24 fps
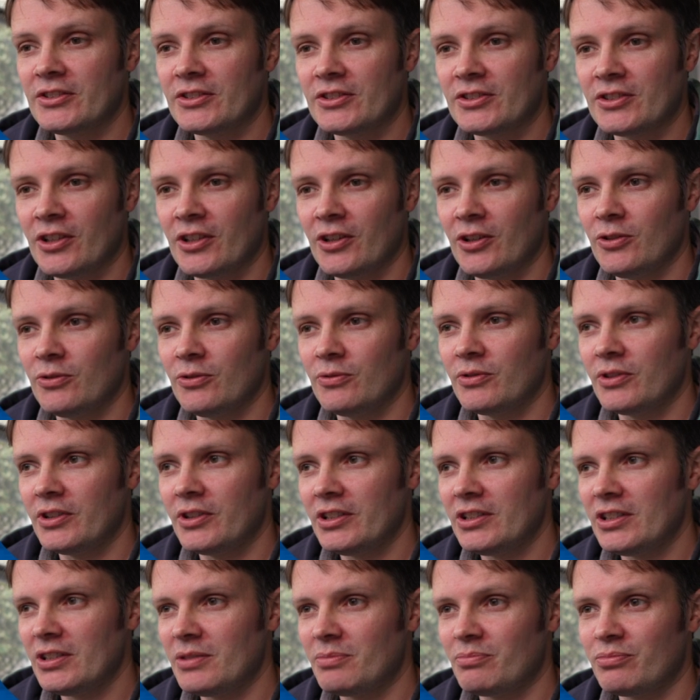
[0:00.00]
So
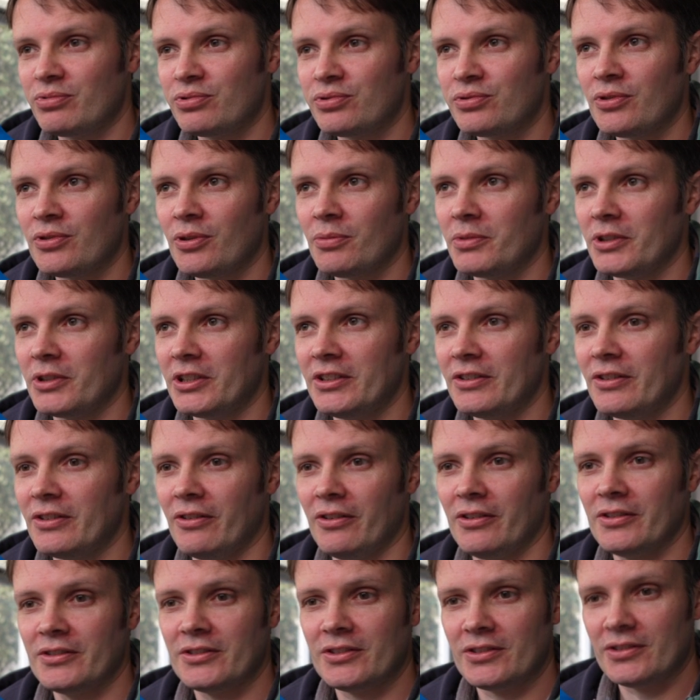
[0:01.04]
this is probably
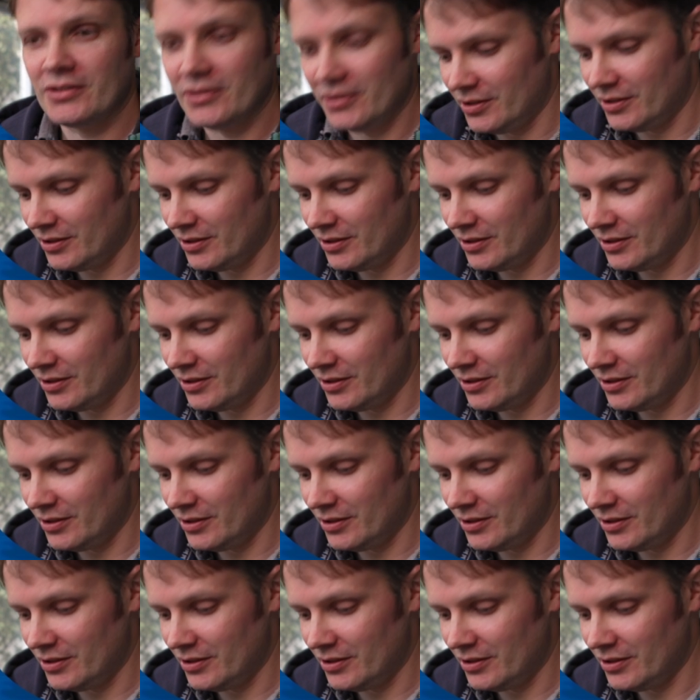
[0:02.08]
not